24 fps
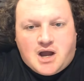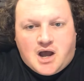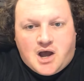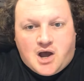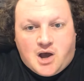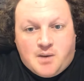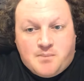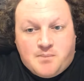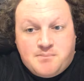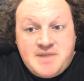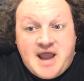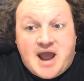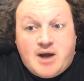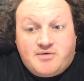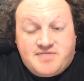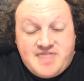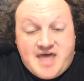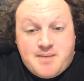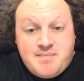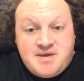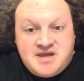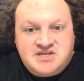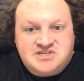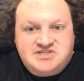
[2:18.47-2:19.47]
Now, with
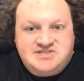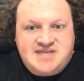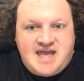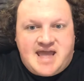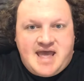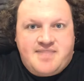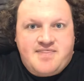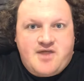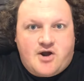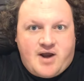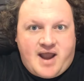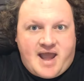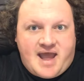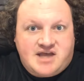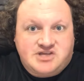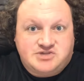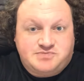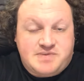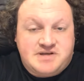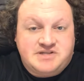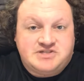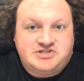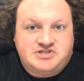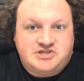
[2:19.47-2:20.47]
that being said, there
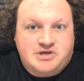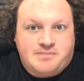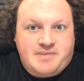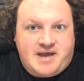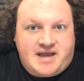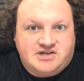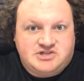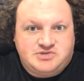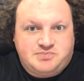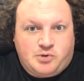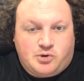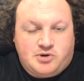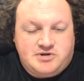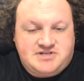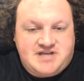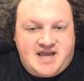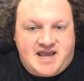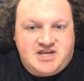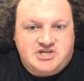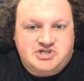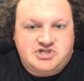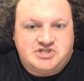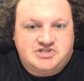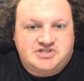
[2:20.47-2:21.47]
has been some
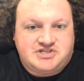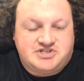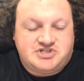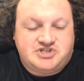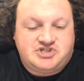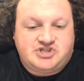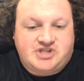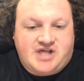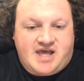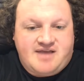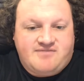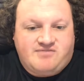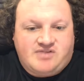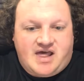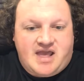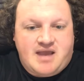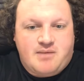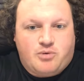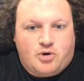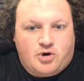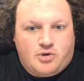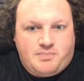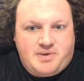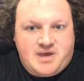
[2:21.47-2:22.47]
exploitations and slave
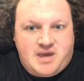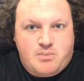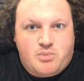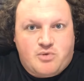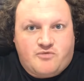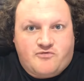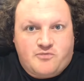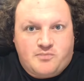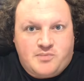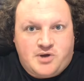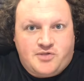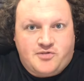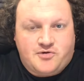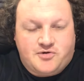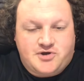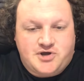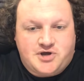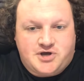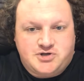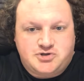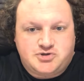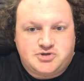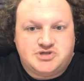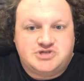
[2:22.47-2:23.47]
labor of people from other
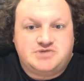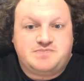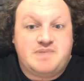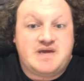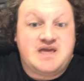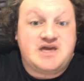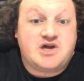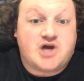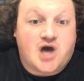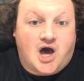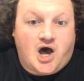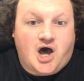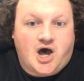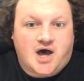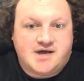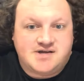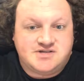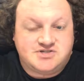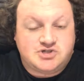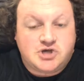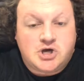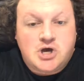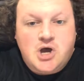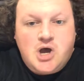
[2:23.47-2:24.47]
countries
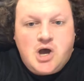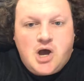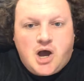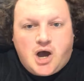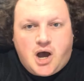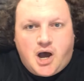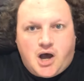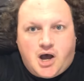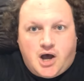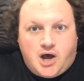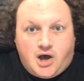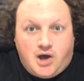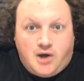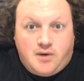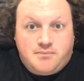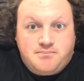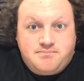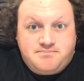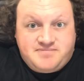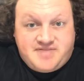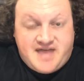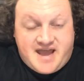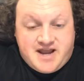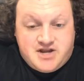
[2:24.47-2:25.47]
because
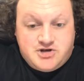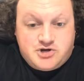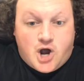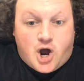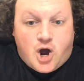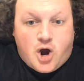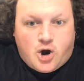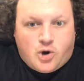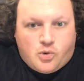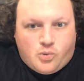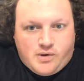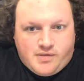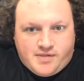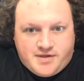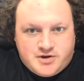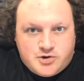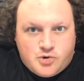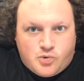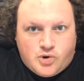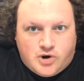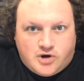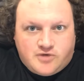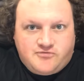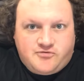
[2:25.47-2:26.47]
they are willing
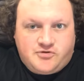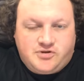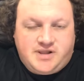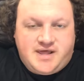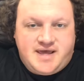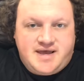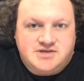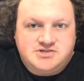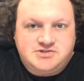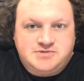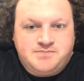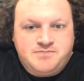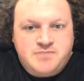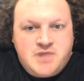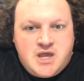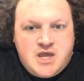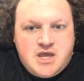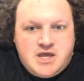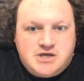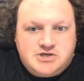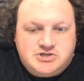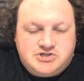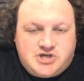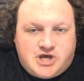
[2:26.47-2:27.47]
to work for less.
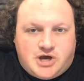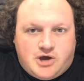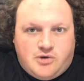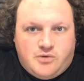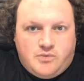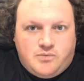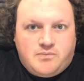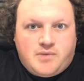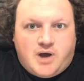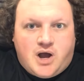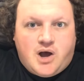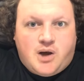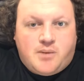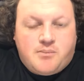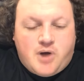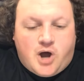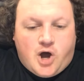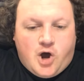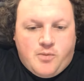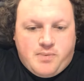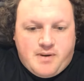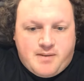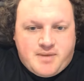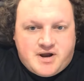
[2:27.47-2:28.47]
So
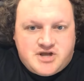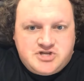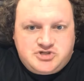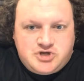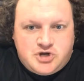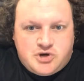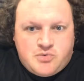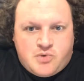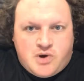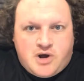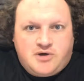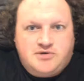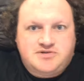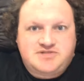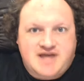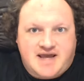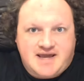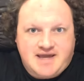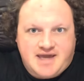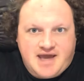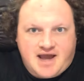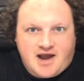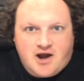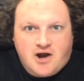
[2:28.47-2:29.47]
hope everybody's doing well.
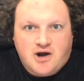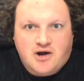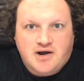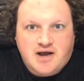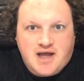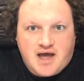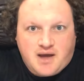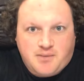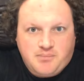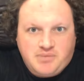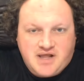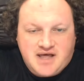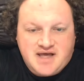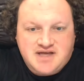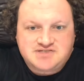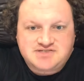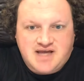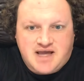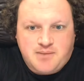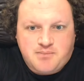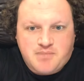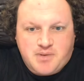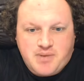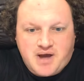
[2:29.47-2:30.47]
Take care. God
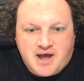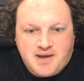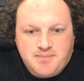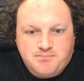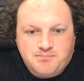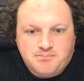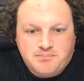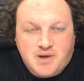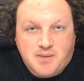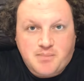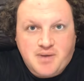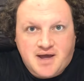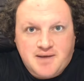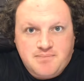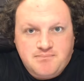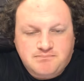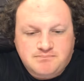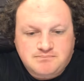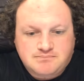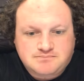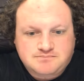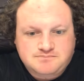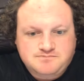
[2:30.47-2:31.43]
bless. And bye-bye. Bye-bye.